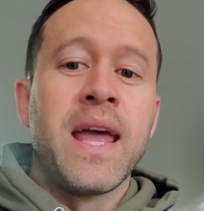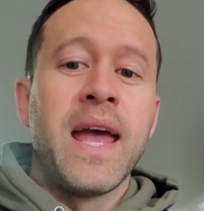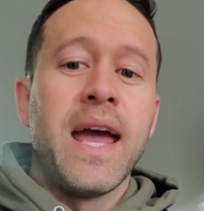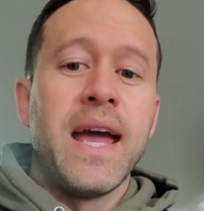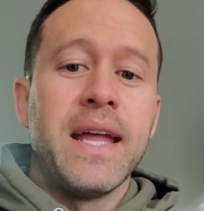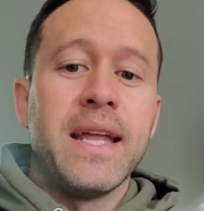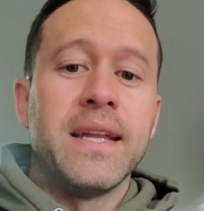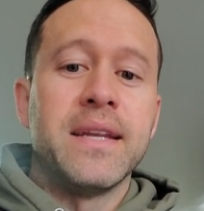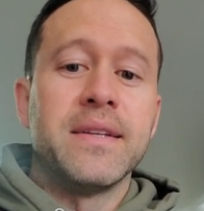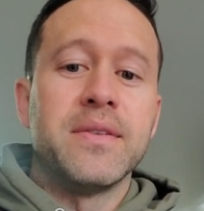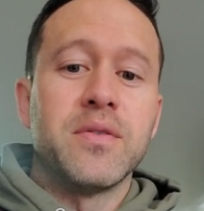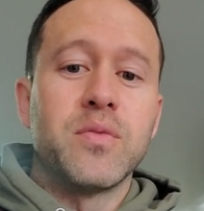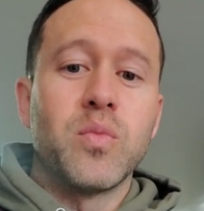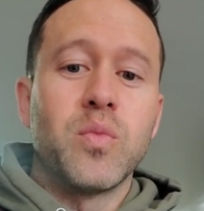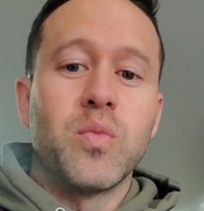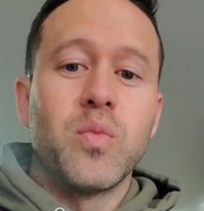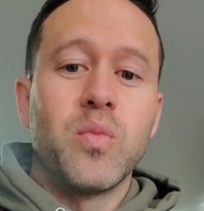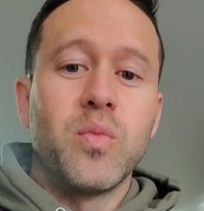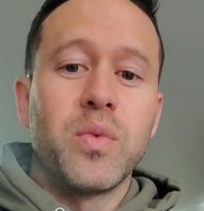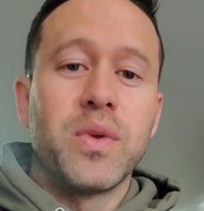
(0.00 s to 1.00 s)

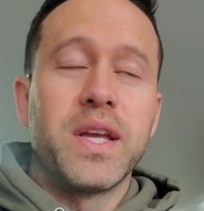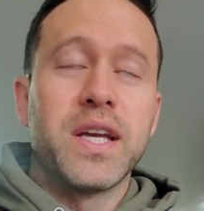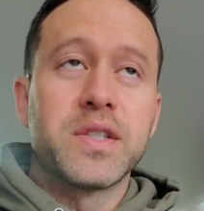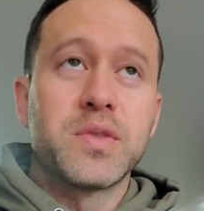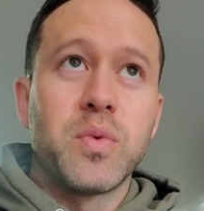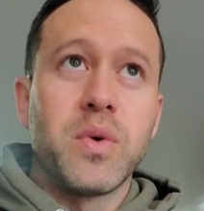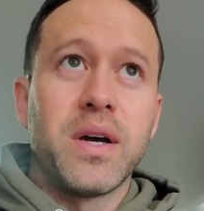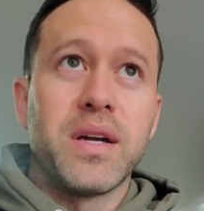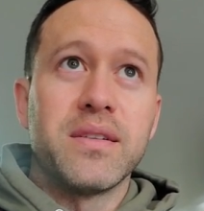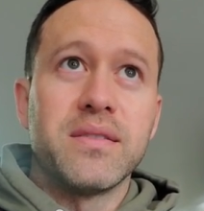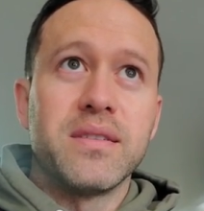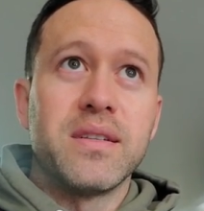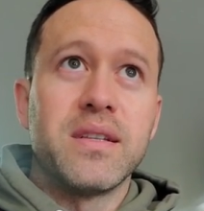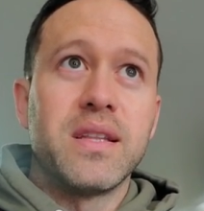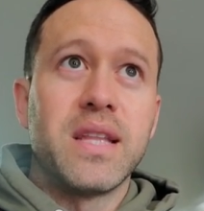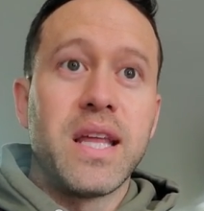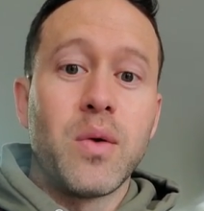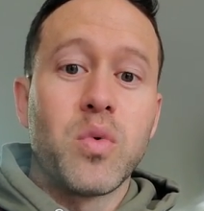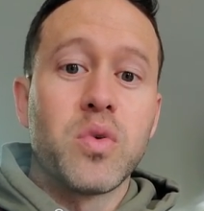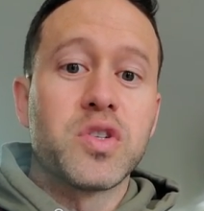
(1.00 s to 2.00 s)
And guess what?
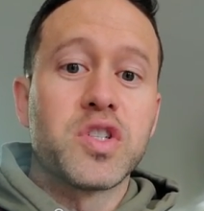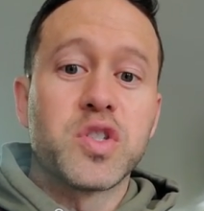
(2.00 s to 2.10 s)
They were